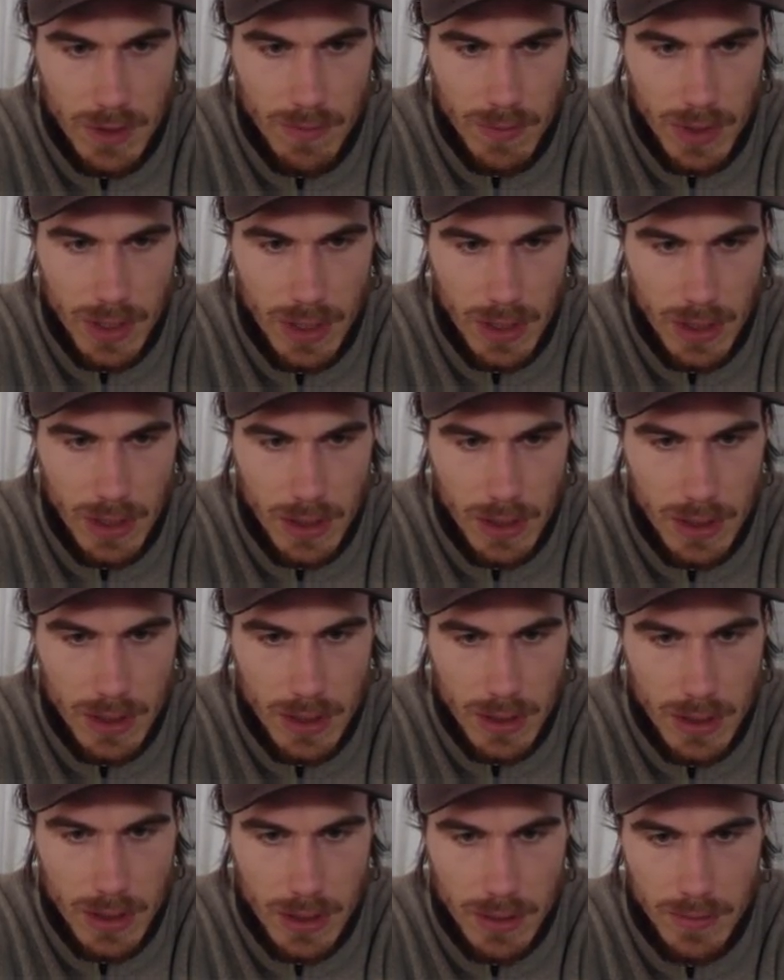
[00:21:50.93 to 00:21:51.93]
to be,
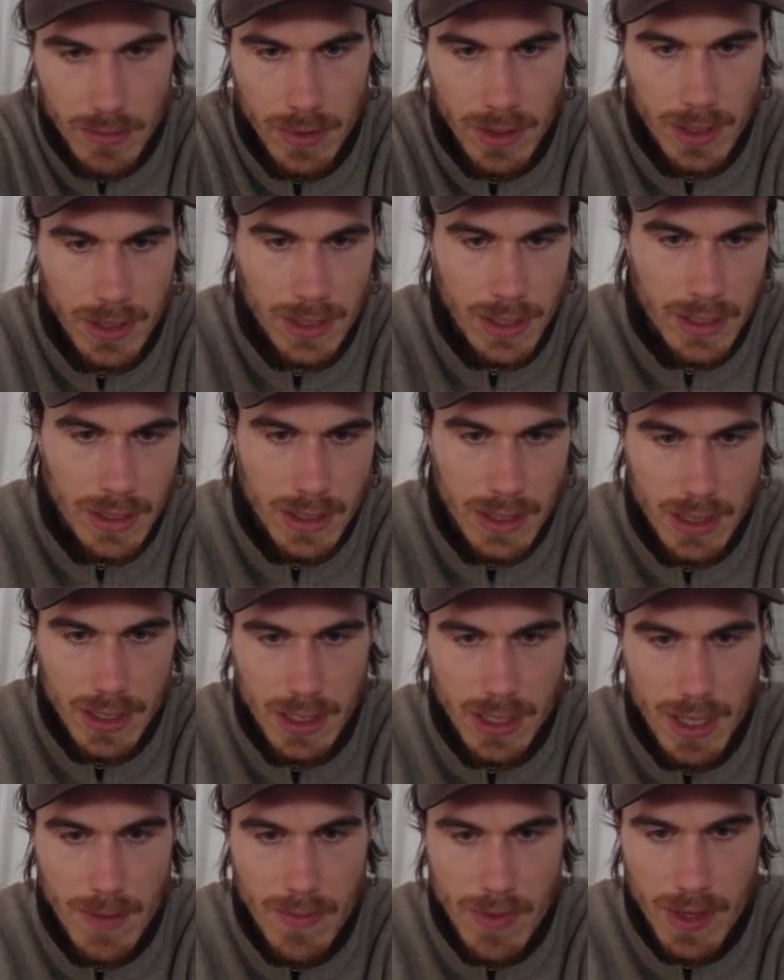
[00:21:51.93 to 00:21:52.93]

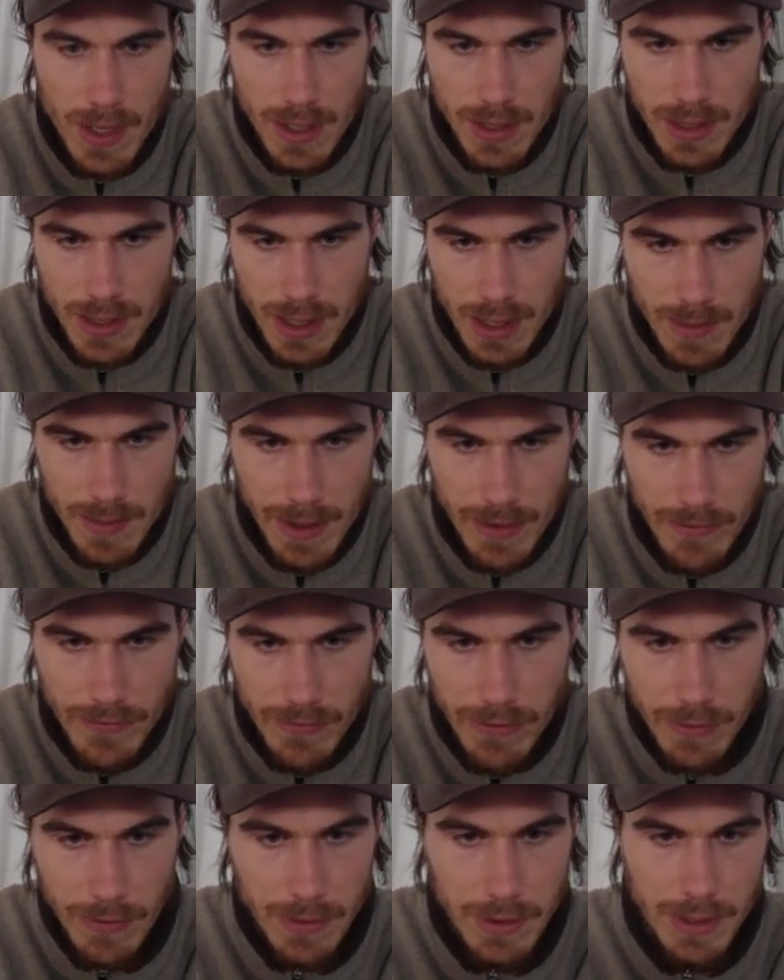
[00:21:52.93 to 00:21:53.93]
same thing as earlier
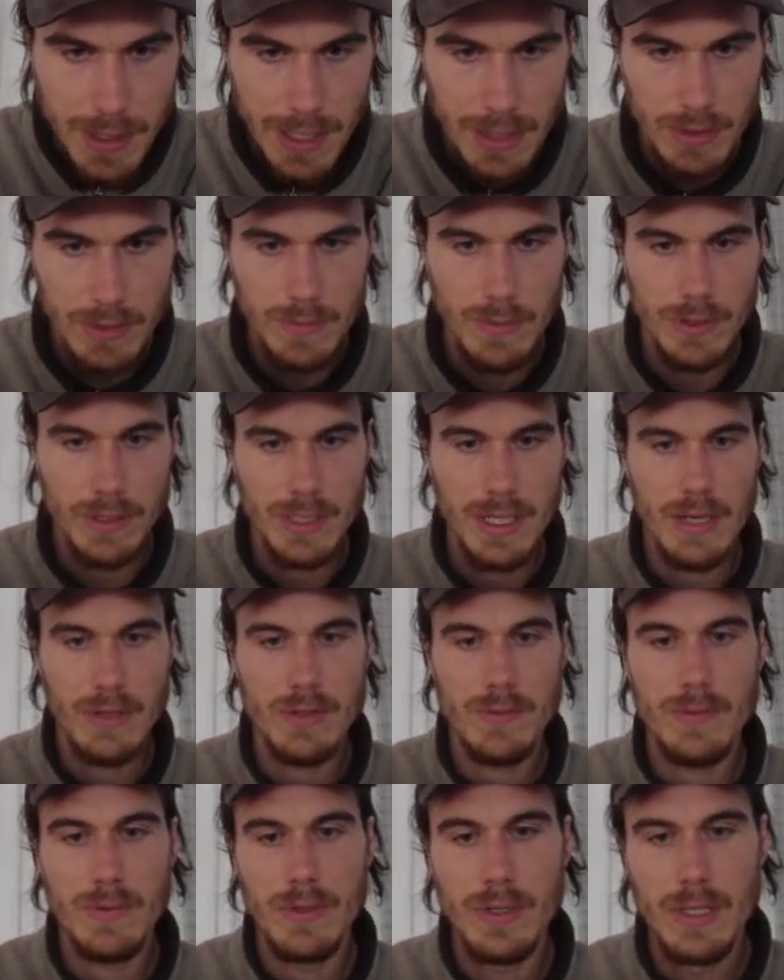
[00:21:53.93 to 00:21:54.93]
about food, countable,
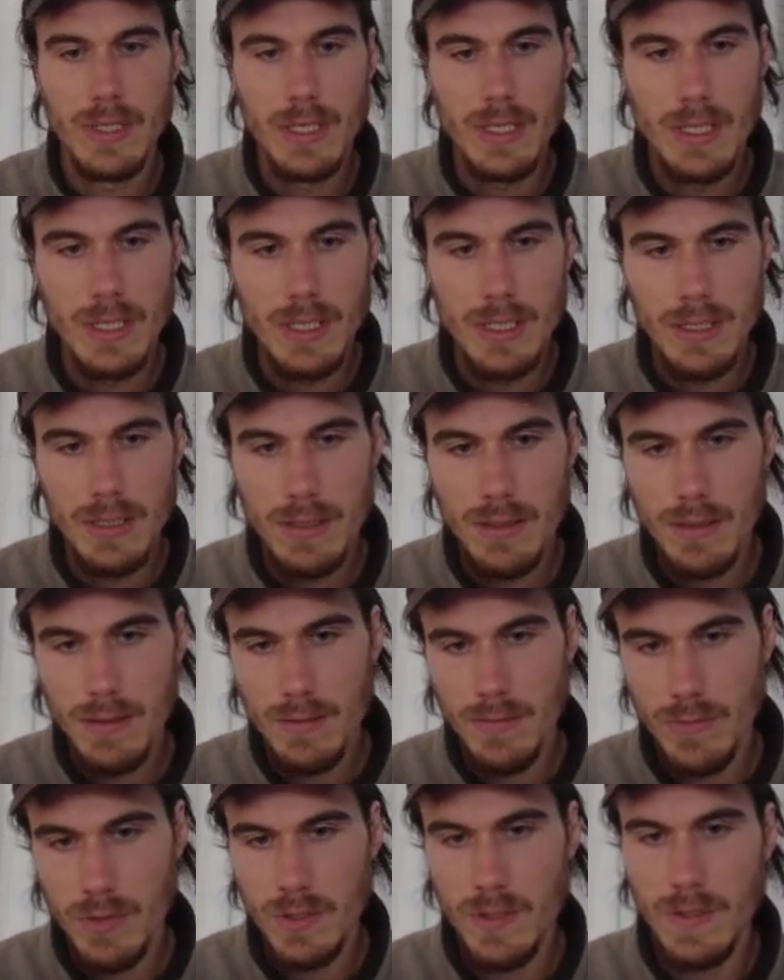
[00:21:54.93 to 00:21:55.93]
uncountable.
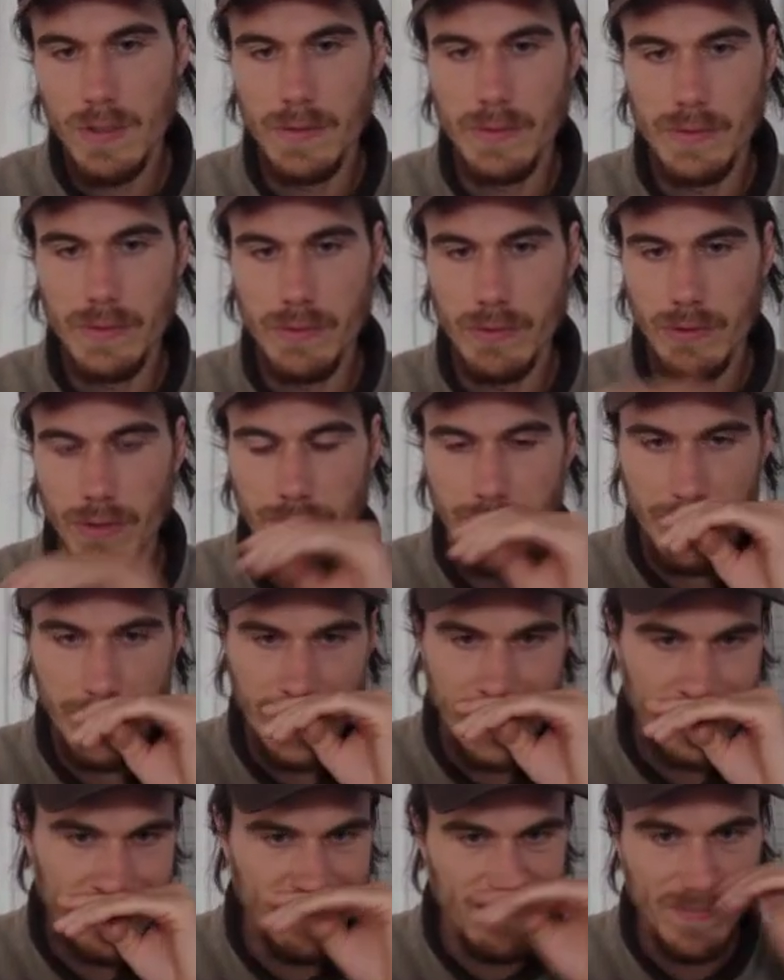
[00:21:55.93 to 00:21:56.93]
I'm just going to ignore it
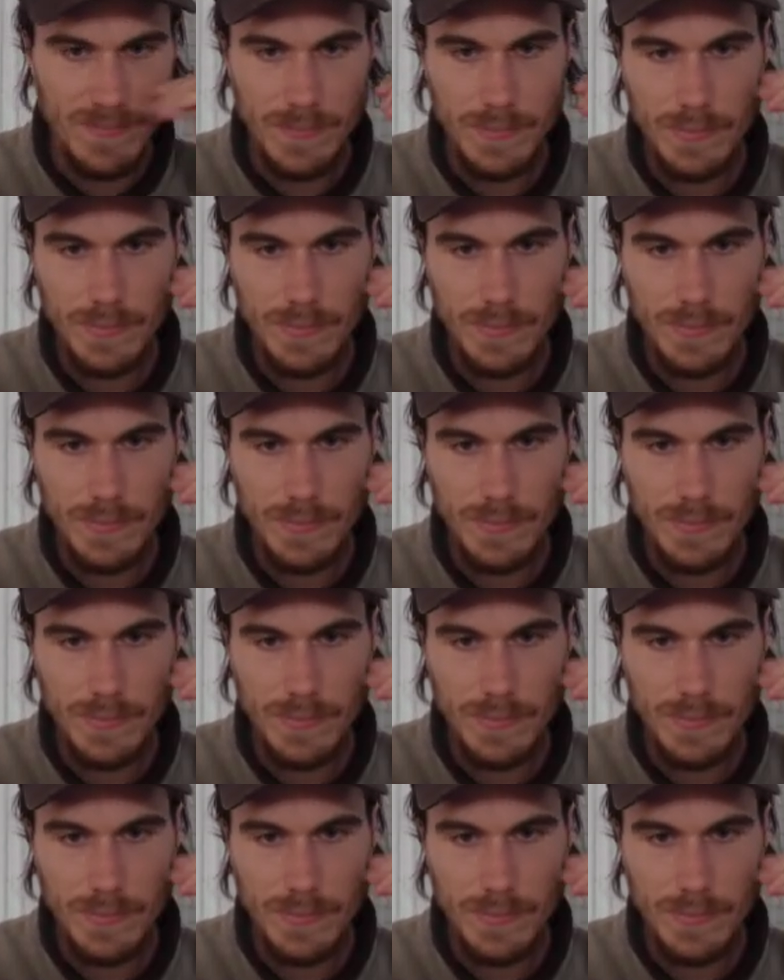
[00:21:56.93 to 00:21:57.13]
for now.